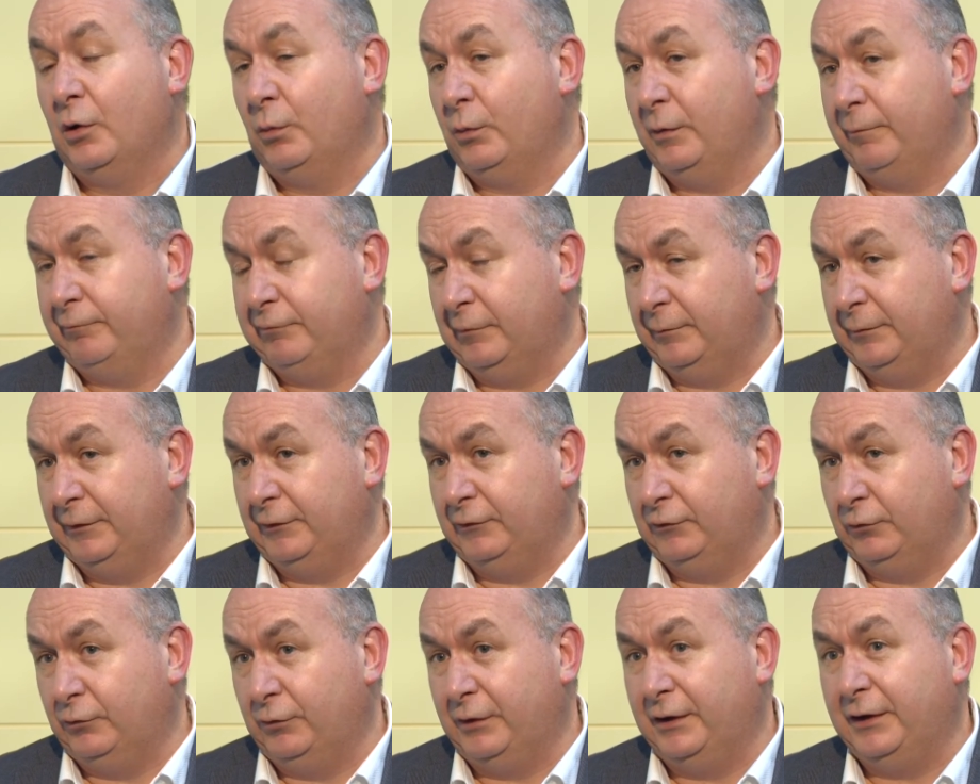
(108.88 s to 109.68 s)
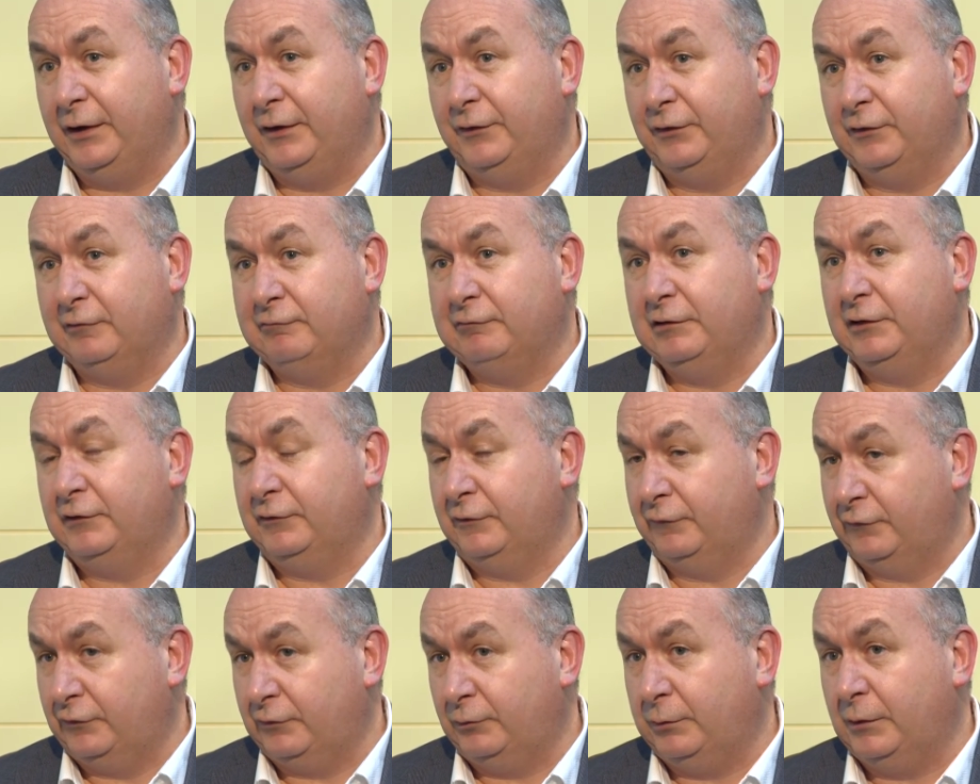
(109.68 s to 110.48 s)
we're probably talking in the region
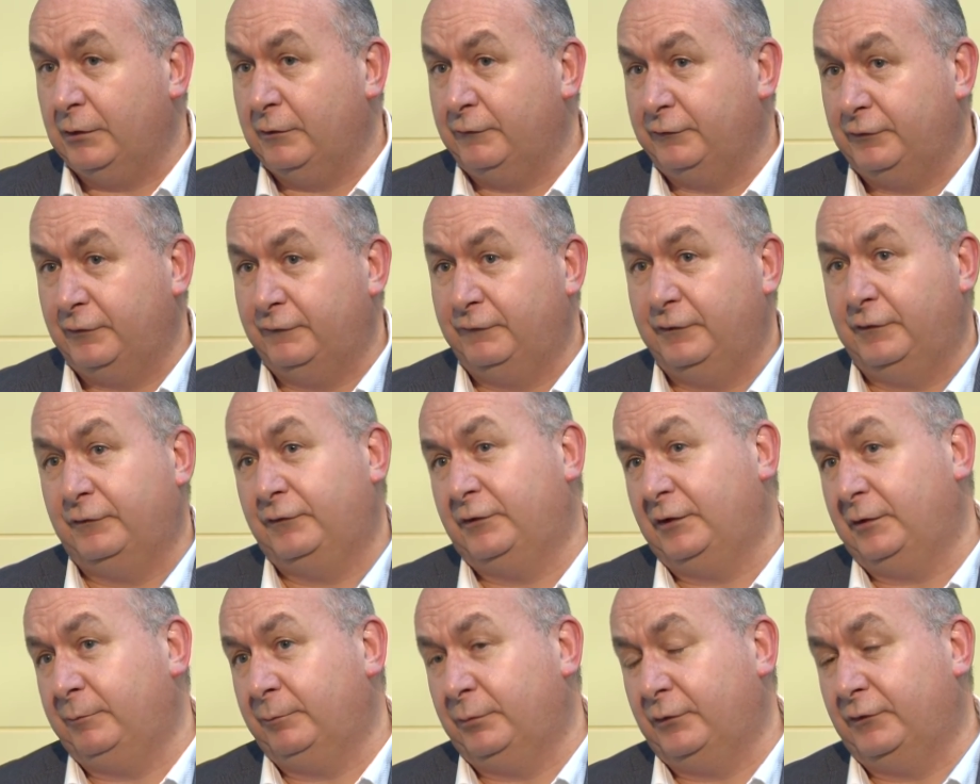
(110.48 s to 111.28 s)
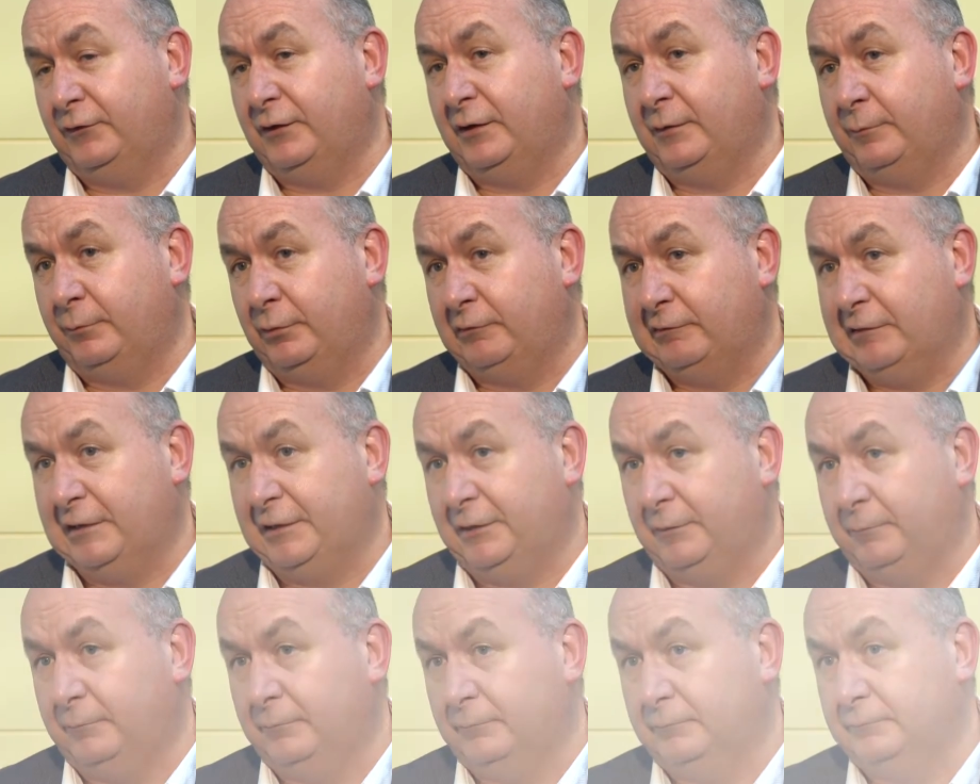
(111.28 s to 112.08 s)
of 12 to 15% per
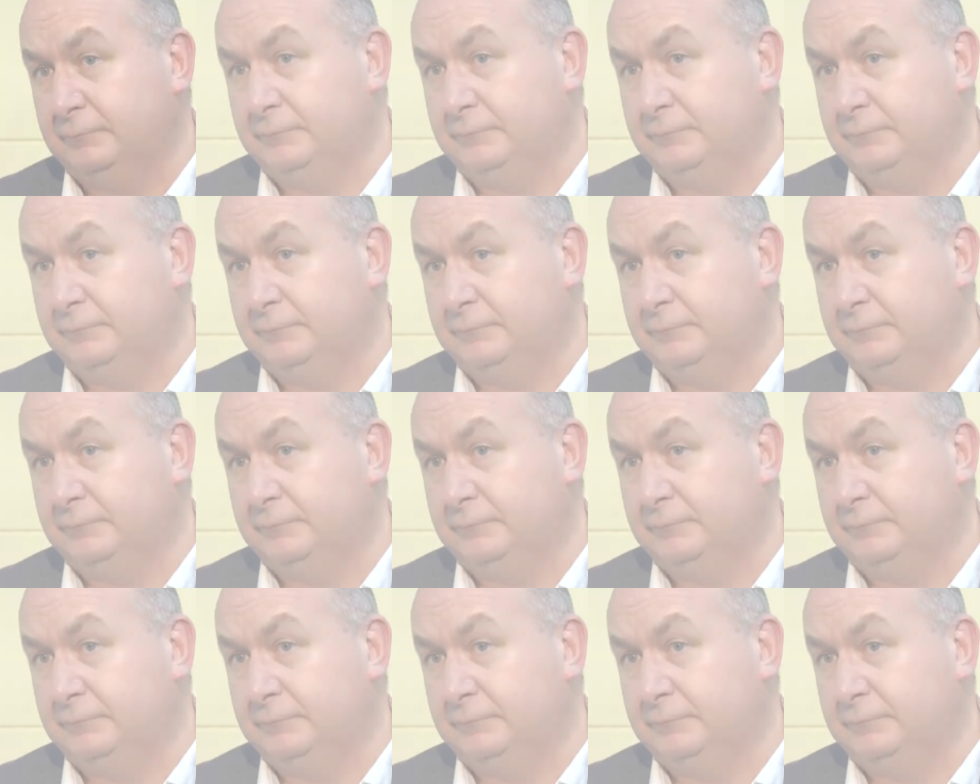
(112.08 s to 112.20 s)
annum.